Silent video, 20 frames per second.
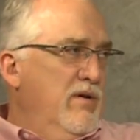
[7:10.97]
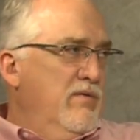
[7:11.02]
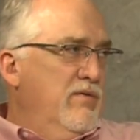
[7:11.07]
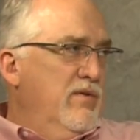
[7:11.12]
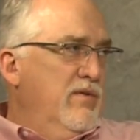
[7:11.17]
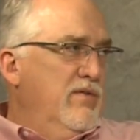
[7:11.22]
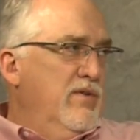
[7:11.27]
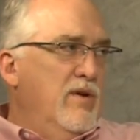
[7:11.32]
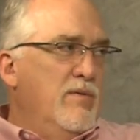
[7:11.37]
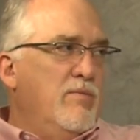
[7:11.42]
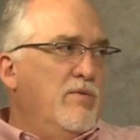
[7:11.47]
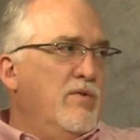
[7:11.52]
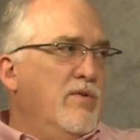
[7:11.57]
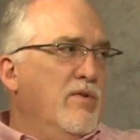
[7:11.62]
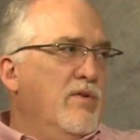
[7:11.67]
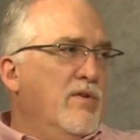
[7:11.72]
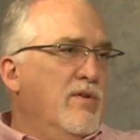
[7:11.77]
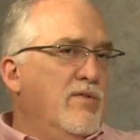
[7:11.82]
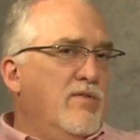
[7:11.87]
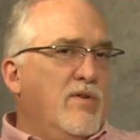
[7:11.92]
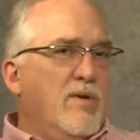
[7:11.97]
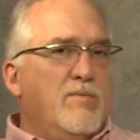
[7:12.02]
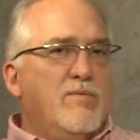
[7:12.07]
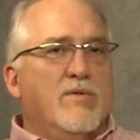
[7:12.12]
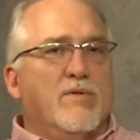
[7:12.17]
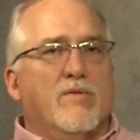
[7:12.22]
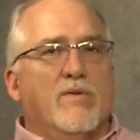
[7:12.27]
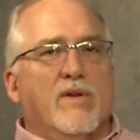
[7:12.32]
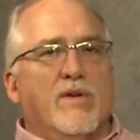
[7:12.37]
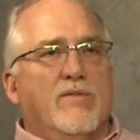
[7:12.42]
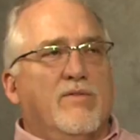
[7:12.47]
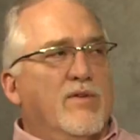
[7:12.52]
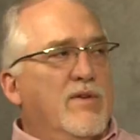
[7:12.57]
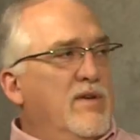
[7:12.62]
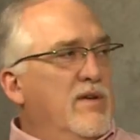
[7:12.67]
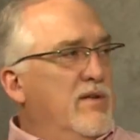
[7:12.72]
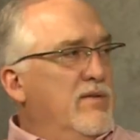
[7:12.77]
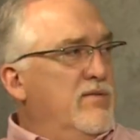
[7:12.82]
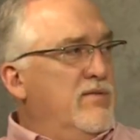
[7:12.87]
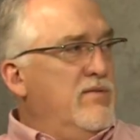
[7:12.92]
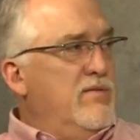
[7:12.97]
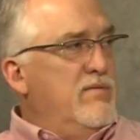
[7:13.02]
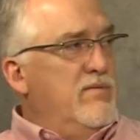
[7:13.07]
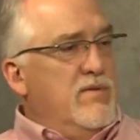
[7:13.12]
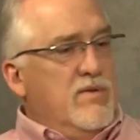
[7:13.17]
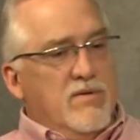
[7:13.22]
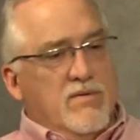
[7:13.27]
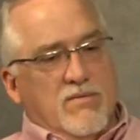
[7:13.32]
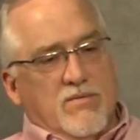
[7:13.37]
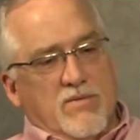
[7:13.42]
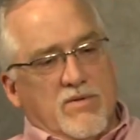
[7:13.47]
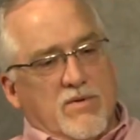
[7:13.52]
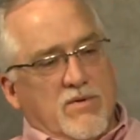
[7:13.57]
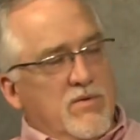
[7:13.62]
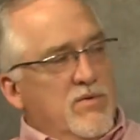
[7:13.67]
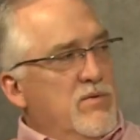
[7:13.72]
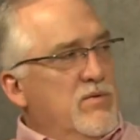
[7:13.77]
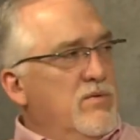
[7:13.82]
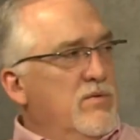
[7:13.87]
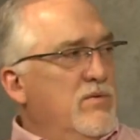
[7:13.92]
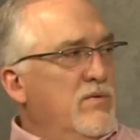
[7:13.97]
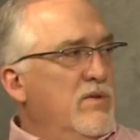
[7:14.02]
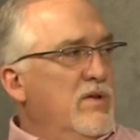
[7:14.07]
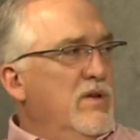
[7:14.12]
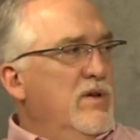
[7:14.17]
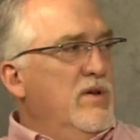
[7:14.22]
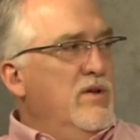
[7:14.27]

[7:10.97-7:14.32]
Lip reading: for example, your conception rates against the whole